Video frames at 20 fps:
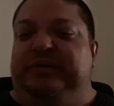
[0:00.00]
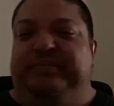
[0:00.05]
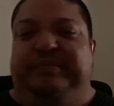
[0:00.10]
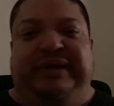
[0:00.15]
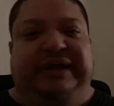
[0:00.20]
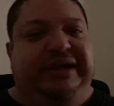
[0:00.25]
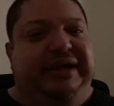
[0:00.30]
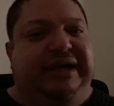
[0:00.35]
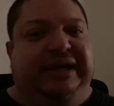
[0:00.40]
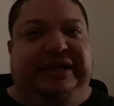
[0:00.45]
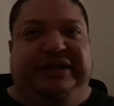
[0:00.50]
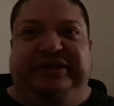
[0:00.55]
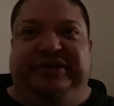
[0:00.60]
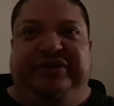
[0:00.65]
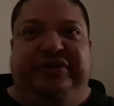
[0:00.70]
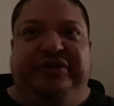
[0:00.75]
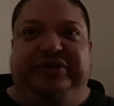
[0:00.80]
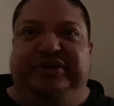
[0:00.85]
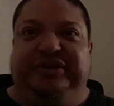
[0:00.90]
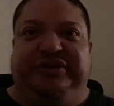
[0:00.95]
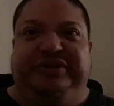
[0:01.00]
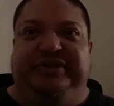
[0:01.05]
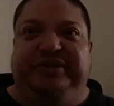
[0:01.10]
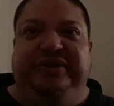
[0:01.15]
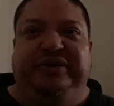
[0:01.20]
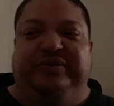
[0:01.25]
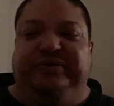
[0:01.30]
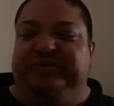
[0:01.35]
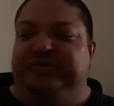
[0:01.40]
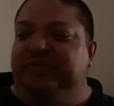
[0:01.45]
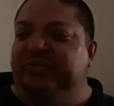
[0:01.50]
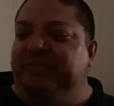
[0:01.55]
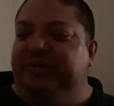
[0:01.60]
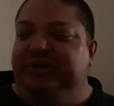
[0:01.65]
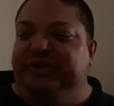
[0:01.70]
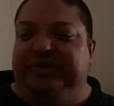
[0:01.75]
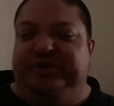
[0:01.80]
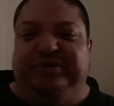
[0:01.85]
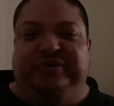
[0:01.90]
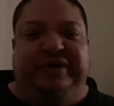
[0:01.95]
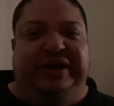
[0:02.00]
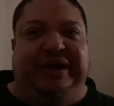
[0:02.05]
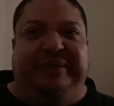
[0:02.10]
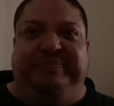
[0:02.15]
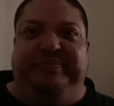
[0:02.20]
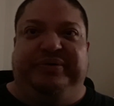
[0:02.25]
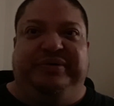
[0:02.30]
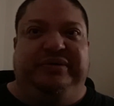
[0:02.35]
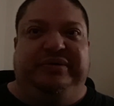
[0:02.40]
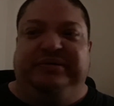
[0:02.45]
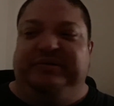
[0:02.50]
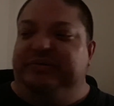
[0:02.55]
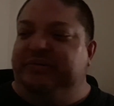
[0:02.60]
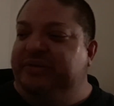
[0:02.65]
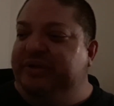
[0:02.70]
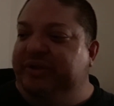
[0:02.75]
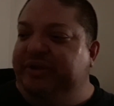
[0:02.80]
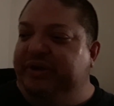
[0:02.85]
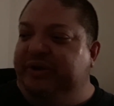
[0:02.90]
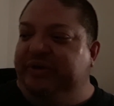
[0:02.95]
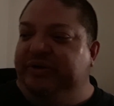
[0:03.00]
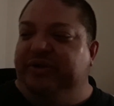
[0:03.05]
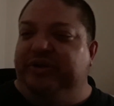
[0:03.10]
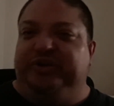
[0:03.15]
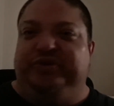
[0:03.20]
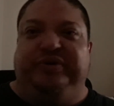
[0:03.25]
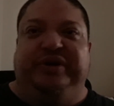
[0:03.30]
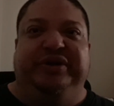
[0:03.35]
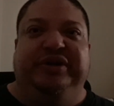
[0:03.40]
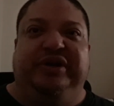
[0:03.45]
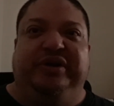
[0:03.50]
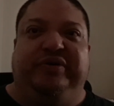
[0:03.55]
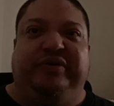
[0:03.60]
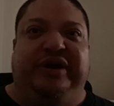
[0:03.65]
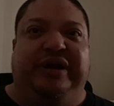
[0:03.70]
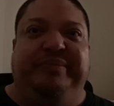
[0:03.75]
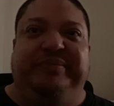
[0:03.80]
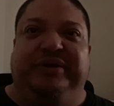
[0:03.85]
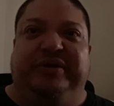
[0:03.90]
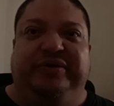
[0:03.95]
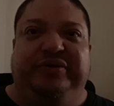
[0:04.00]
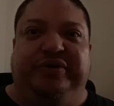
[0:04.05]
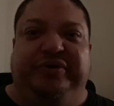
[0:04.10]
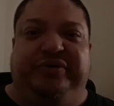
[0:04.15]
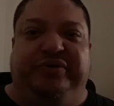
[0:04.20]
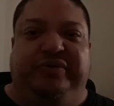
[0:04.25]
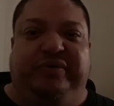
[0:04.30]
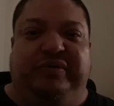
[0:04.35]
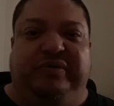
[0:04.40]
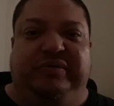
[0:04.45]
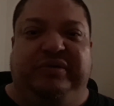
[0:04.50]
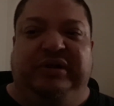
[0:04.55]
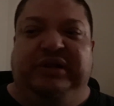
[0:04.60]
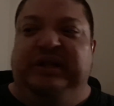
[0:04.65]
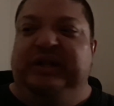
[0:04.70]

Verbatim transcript: my God, there's just you know so much crap that they're they're trying to cram down your throat,